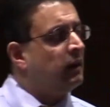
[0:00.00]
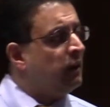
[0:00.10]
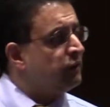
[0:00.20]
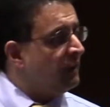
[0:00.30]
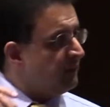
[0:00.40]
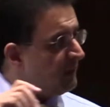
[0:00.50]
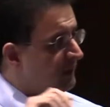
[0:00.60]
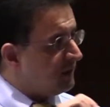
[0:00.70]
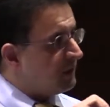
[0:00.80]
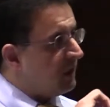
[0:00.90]
So that's
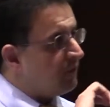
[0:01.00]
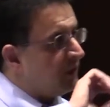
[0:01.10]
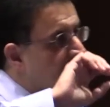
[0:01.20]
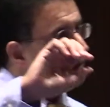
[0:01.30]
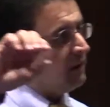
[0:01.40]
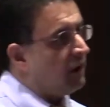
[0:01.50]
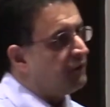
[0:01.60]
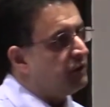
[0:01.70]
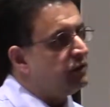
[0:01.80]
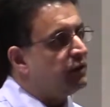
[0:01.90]
basically the covering of
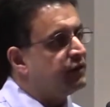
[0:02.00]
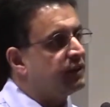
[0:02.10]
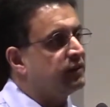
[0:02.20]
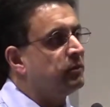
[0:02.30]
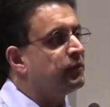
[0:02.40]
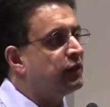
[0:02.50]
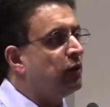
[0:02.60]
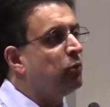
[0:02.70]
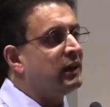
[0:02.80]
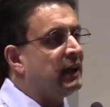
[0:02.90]
your nerve system. So
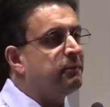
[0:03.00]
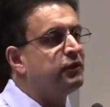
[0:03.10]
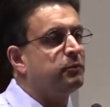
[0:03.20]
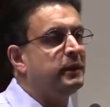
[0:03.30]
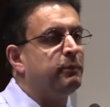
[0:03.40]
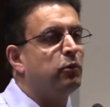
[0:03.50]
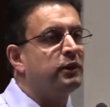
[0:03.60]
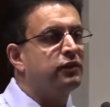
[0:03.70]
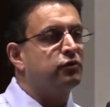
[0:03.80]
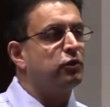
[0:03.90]
what happens to people
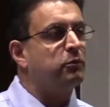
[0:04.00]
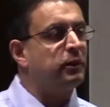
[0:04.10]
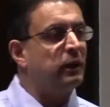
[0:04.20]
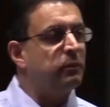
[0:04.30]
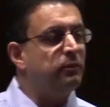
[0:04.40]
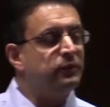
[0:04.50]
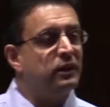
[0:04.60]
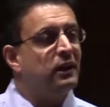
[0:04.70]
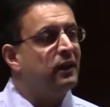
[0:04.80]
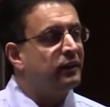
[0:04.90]
with stroke problems?
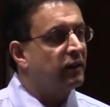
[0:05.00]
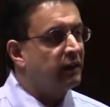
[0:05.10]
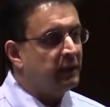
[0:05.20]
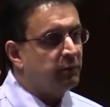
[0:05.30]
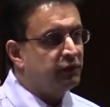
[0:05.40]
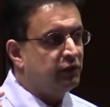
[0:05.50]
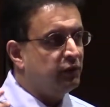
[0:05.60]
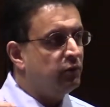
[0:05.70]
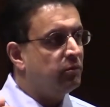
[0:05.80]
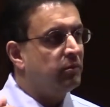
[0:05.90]
They aren't able
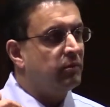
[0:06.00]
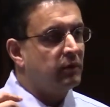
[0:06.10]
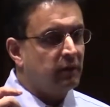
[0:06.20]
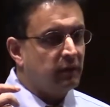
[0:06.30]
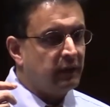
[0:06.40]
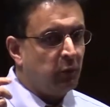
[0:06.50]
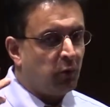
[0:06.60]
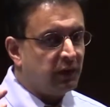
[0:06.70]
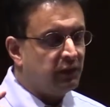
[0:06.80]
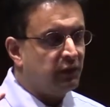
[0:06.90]
to. They
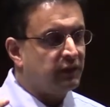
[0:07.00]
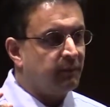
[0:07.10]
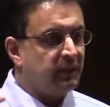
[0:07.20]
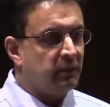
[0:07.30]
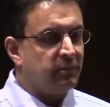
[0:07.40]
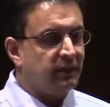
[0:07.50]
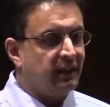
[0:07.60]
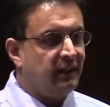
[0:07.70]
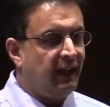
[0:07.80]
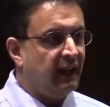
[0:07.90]
want to do something, but they
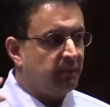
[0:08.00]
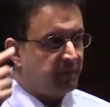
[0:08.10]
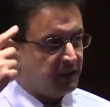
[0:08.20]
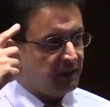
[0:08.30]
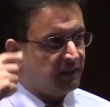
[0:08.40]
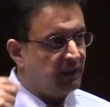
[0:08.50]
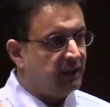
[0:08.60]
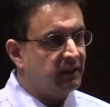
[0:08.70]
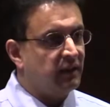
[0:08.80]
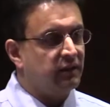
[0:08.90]
can't because
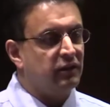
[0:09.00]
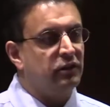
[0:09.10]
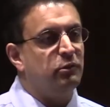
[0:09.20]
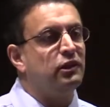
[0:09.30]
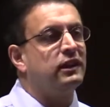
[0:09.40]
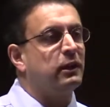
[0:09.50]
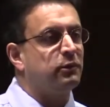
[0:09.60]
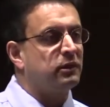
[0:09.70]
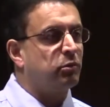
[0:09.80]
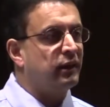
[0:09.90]
it doesn't communicate
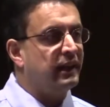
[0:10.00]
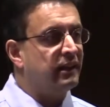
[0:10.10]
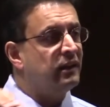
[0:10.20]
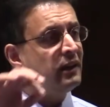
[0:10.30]
with the brain.